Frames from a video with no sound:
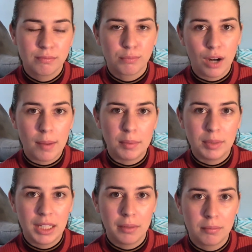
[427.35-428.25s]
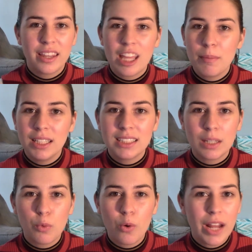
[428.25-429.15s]
Probably. That means they
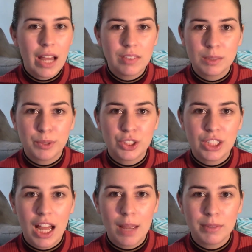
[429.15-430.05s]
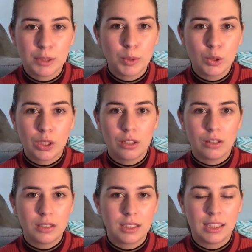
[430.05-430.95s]
won't have as much time as most
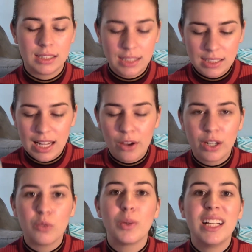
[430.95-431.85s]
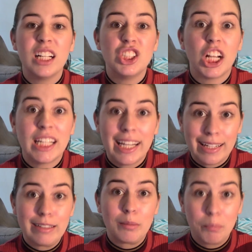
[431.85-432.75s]
adults to sit down and read a
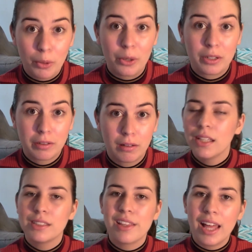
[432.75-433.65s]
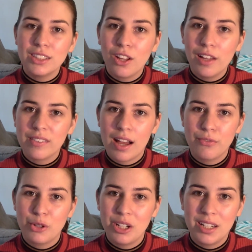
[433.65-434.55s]
gigantic book. So that's all I've got
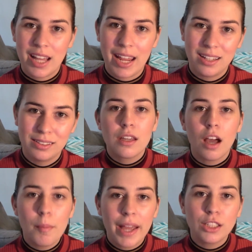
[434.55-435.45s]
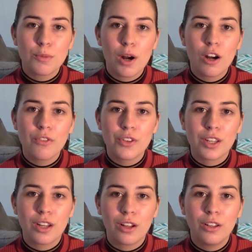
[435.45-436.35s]
for you today. Come back tomorrow for the
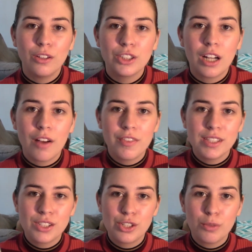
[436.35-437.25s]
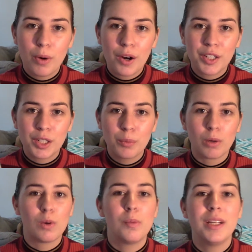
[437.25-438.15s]
conclusion of this two-parter where
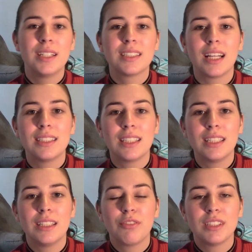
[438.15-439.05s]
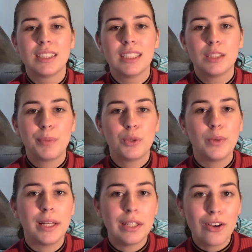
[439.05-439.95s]
we'll be discussing the differences
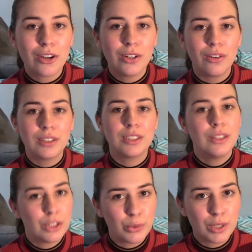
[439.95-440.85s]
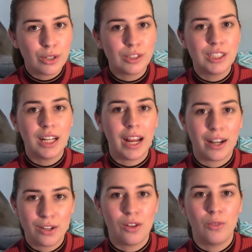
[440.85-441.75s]
between young adult, new adult, and
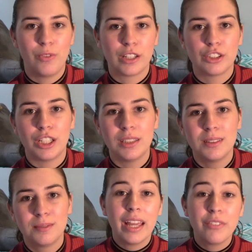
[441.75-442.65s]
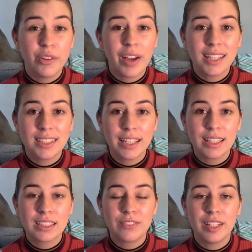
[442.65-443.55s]
adult fiction. If you guys like
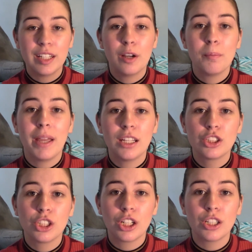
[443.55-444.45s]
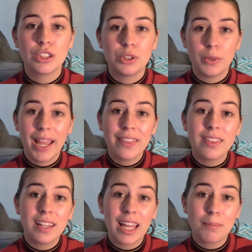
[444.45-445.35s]
this video, make sure to hit the
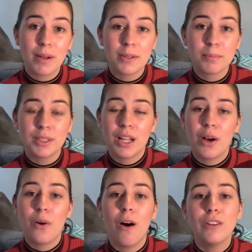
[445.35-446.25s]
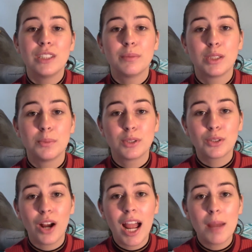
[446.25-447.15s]
like button below, also
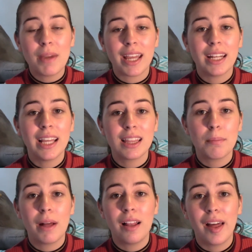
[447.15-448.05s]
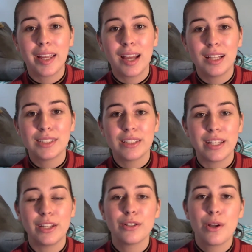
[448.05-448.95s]
subscribe and hit the bell icon so
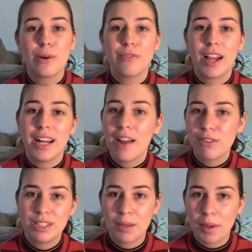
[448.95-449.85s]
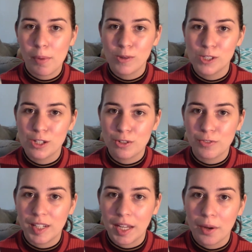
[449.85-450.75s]
that you're notified every time I post a new
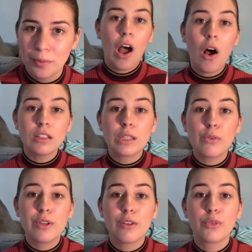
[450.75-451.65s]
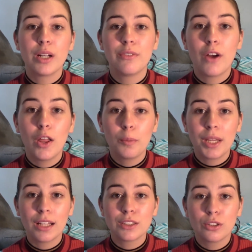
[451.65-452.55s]
video. Also, feel free to follow me
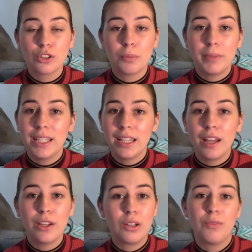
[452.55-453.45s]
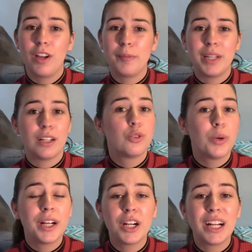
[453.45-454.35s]
on social media. You can find me on
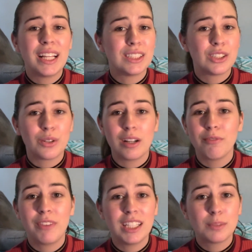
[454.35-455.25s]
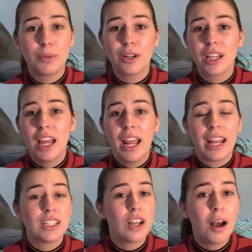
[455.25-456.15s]
Twitter, Instagram, Facebook,
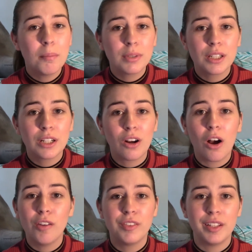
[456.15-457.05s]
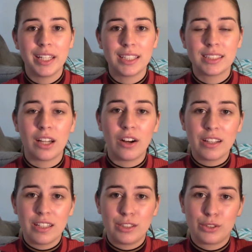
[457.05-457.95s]
and Tumblr. All of the links are in
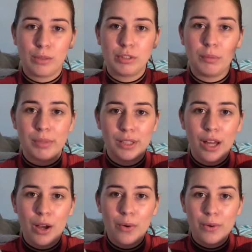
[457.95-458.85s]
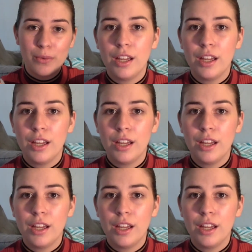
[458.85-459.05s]
the description below.